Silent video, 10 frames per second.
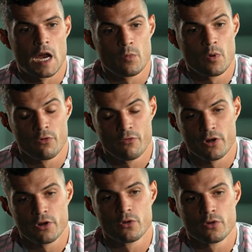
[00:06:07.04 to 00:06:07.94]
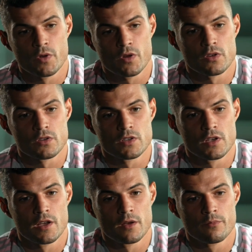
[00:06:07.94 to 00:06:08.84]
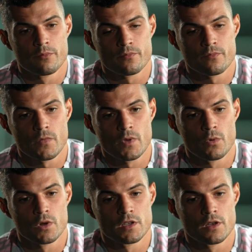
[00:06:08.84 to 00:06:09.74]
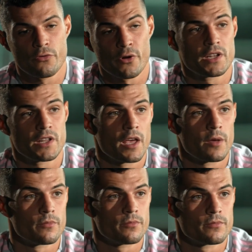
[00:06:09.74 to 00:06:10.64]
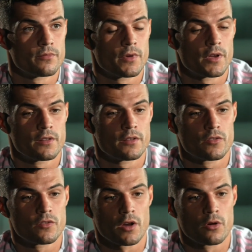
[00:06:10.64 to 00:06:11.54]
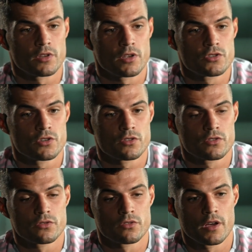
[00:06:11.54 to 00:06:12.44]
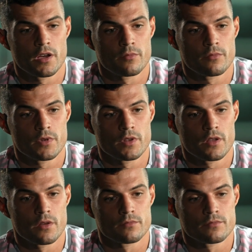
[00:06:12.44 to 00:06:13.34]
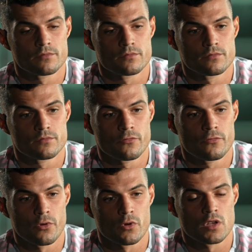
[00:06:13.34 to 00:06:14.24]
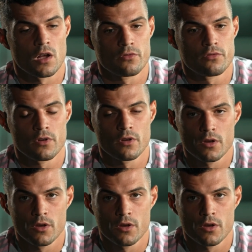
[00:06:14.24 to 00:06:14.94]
I remember very good because it was a friendly game and I got injured in the first half.